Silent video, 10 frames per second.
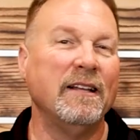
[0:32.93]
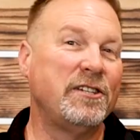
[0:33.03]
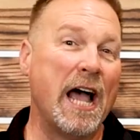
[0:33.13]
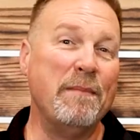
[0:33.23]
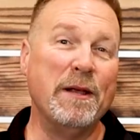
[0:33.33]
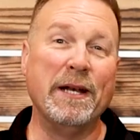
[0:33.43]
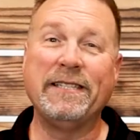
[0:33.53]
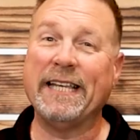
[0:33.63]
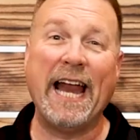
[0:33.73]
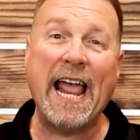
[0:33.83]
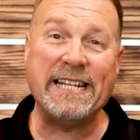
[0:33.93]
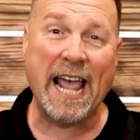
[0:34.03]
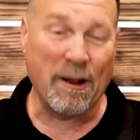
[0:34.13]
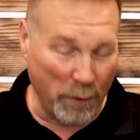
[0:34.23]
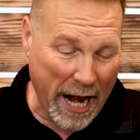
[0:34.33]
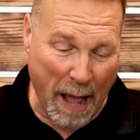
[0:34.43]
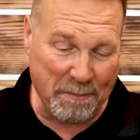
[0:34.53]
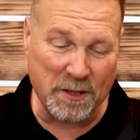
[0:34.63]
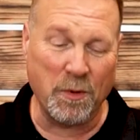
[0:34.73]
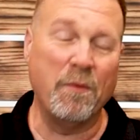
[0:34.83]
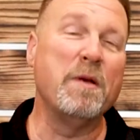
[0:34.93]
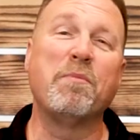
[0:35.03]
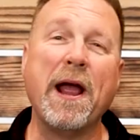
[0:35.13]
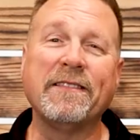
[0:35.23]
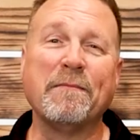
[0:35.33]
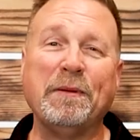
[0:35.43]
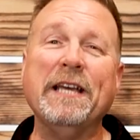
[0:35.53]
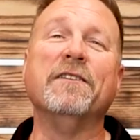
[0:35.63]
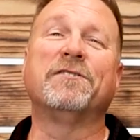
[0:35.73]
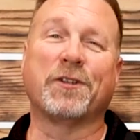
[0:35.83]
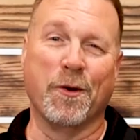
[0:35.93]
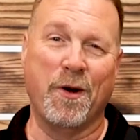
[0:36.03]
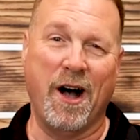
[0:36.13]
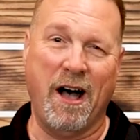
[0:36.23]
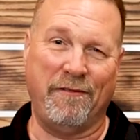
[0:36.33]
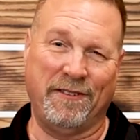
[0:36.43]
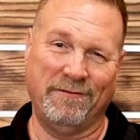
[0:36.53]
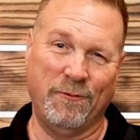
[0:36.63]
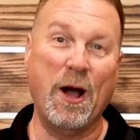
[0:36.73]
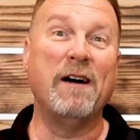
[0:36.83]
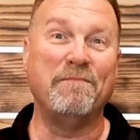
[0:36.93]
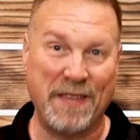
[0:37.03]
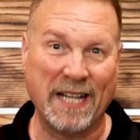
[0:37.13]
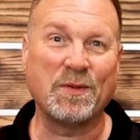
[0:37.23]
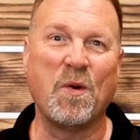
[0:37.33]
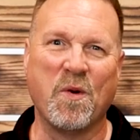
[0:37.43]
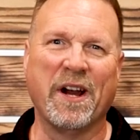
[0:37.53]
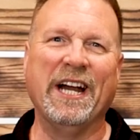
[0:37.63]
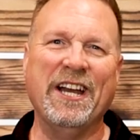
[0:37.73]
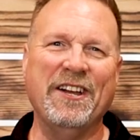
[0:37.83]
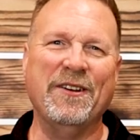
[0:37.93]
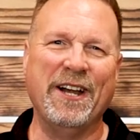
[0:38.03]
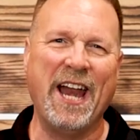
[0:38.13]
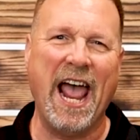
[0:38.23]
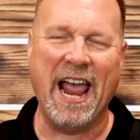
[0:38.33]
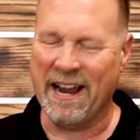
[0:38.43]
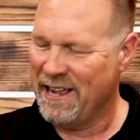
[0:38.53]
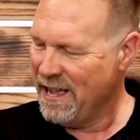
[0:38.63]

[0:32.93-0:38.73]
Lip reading: chimed in and said, hey, Dan, what happens when we break the bleeder screw off? Well, that's what we're going to do today.